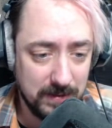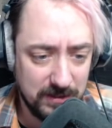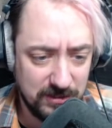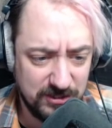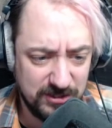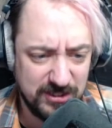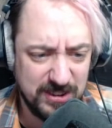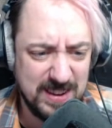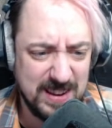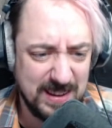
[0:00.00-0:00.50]

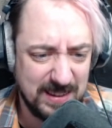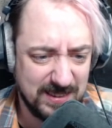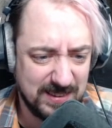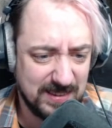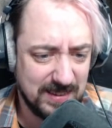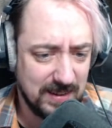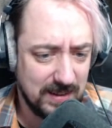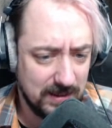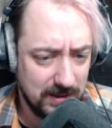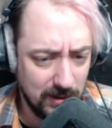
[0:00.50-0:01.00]
Jeez,
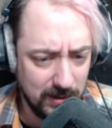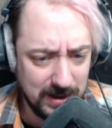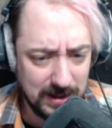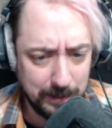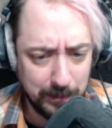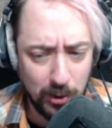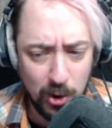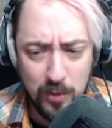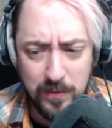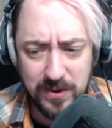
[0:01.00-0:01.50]
no need to
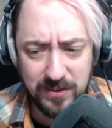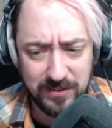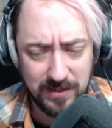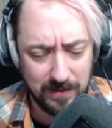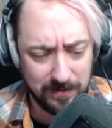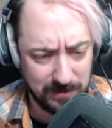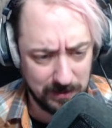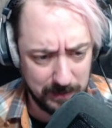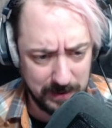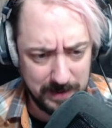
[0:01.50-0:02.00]
prove
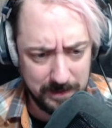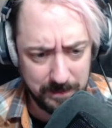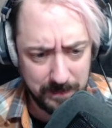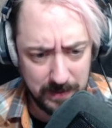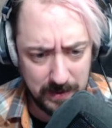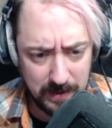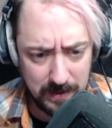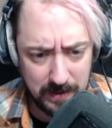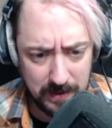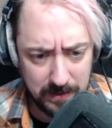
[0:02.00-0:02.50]
yourself to me.
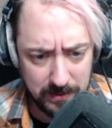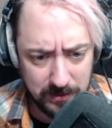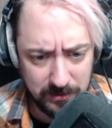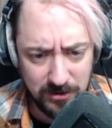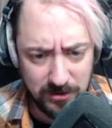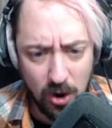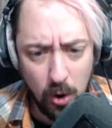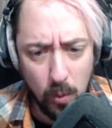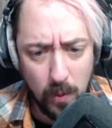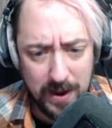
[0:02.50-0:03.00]
There's
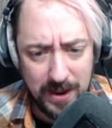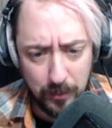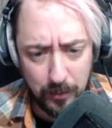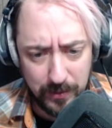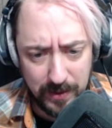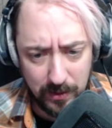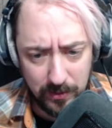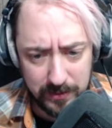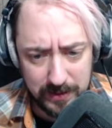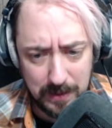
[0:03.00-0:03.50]
no way you'd be
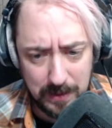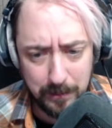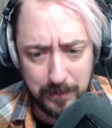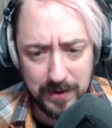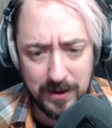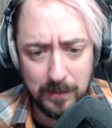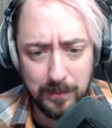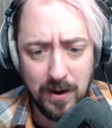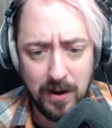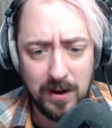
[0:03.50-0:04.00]
able to get
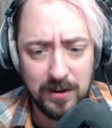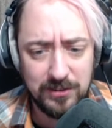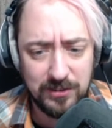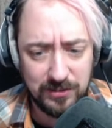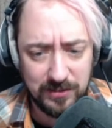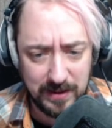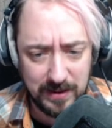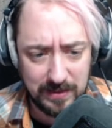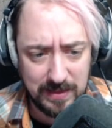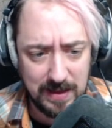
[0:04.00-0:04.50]
bigger boxes
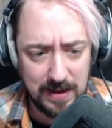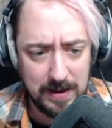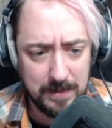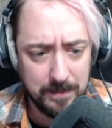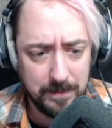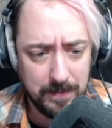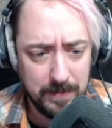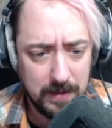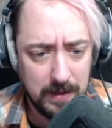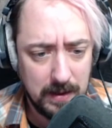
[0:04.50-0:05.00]
like that.
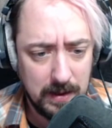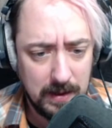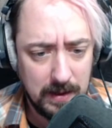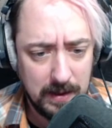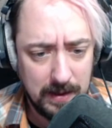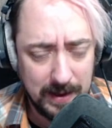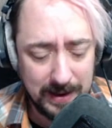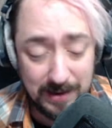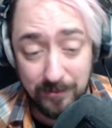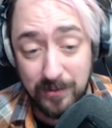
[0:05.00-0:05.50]

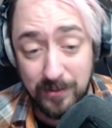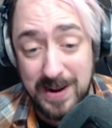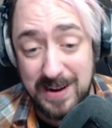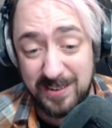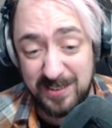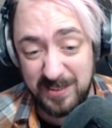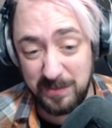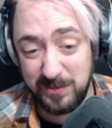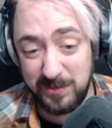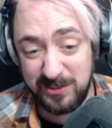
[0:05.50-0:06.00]
I can
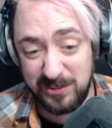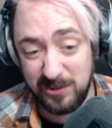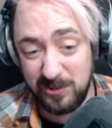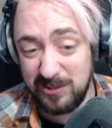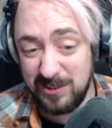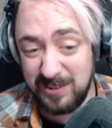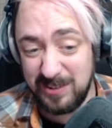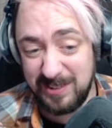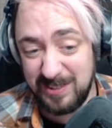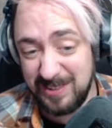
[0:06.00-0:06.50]
reach them, so
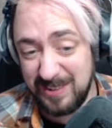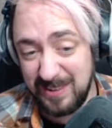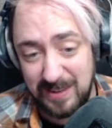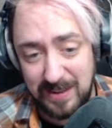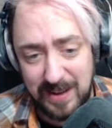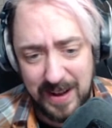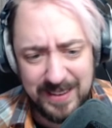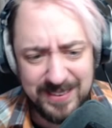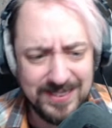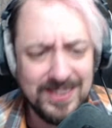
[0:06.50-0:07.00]
just...
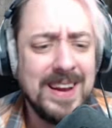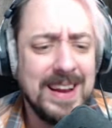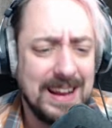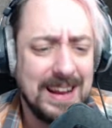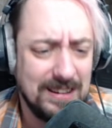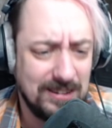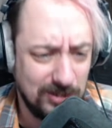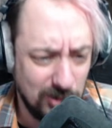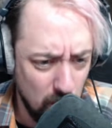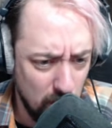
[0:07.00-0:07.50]
I said I
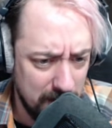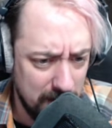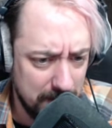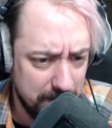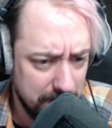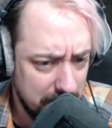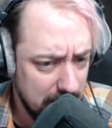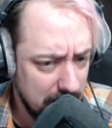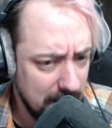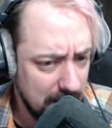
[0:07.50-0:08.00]
could do it.
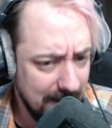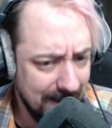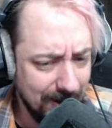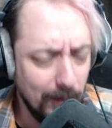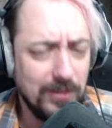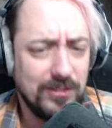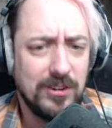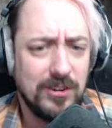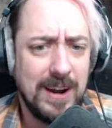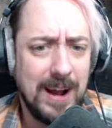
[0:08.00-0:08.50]
I don't
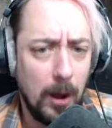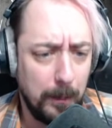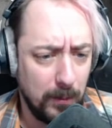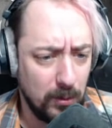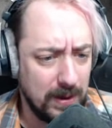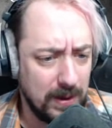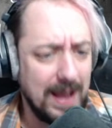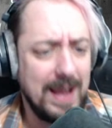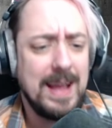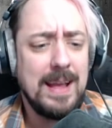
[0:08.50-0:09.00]
want your help,
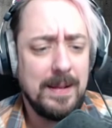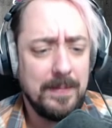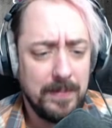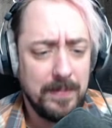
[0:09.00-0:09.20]
okay?